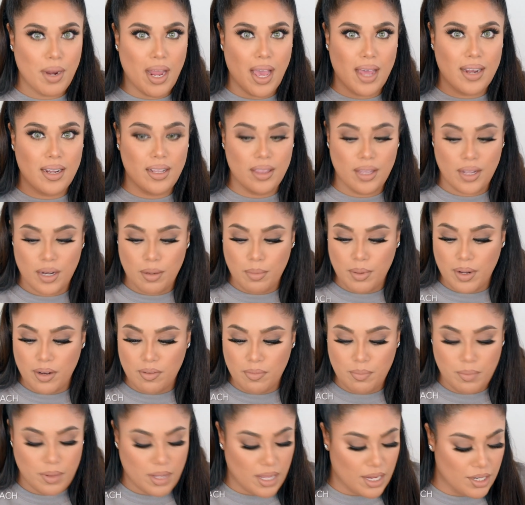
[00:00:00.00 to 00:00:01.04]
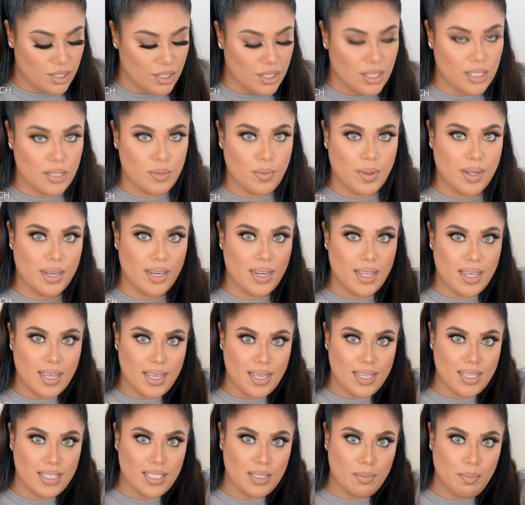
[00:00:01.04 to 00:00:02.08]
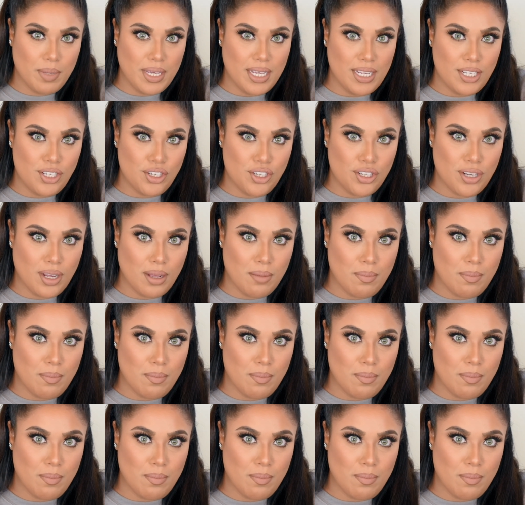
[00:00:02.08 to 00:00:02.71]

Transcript: to add a little bit of blush. This one is Peach